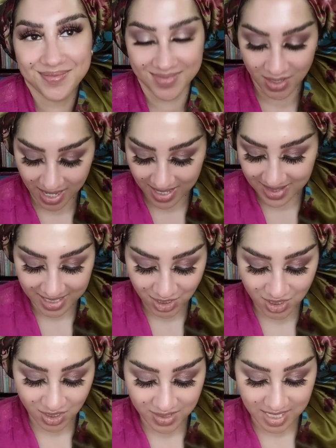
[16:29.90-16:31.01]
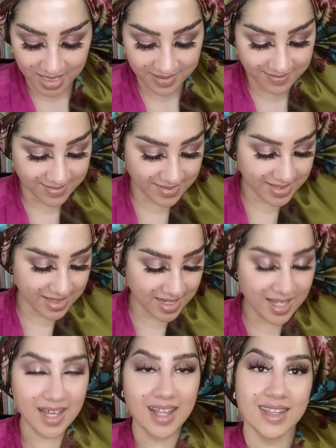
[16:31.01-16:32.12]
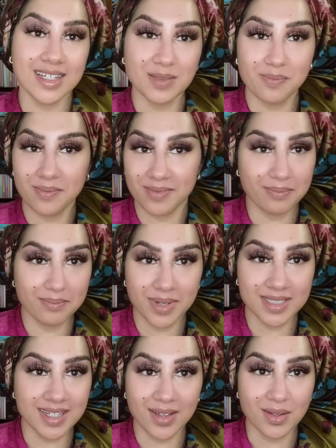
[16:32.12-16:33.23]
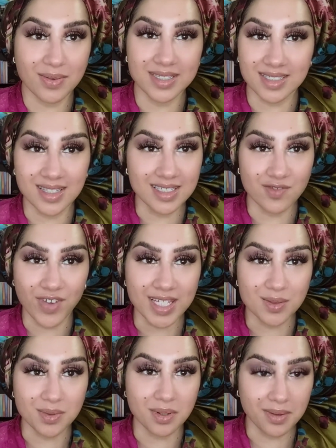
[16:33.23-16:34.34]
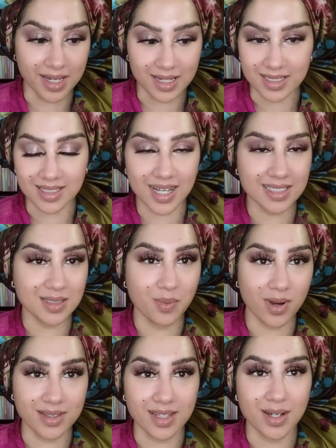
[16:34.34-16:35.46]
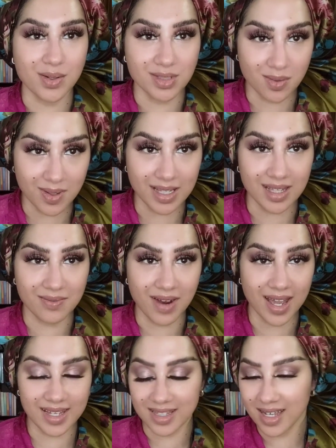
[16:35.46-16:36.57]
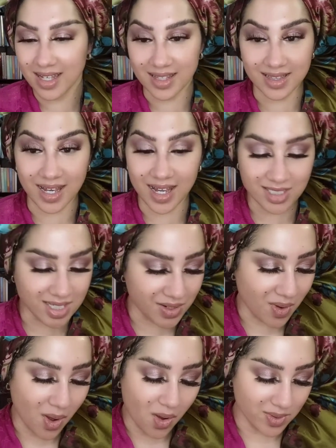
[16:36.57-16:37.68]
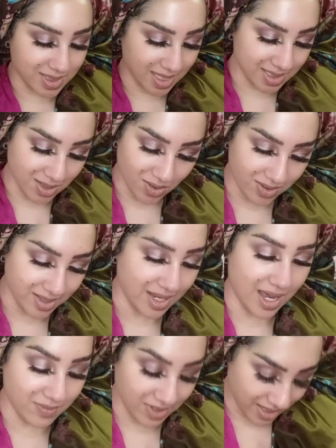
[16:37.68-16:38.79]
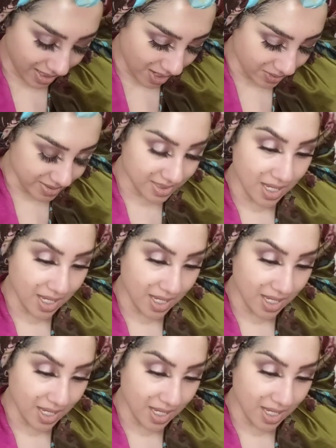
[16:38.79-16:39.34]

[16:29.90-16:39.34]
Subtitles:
Okay, lashes are done. Let's bust out the rest of this face real quick because that's the part that goes quickly, right? Like the eyeshadow always takes longer than everything else.